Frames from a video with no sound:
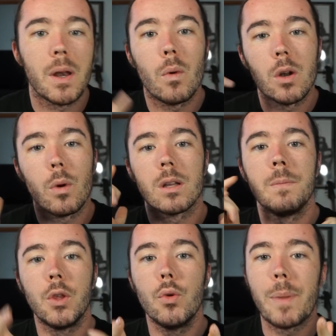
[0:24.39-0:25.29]
and I want to
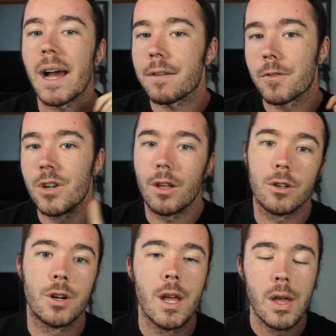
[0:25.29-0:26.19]
welcome you back for
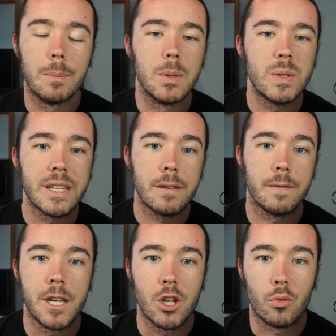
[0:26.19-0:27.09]
another music
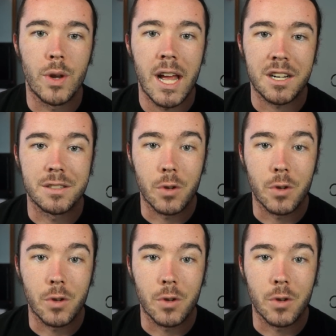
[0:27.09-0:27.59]
video reaction.